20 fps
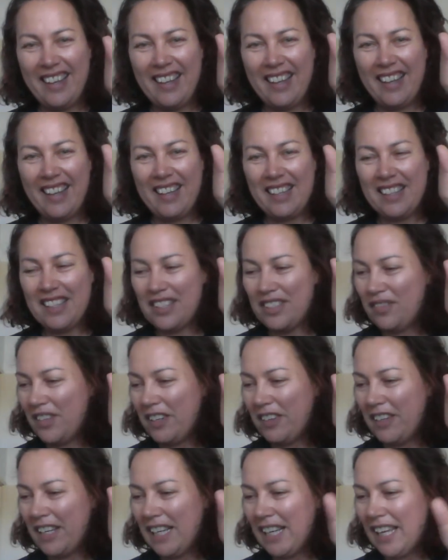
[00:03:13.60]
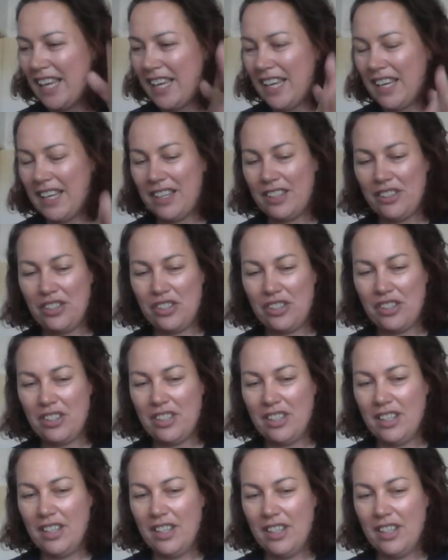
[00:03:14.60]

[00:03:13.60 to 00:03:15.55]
It is very large.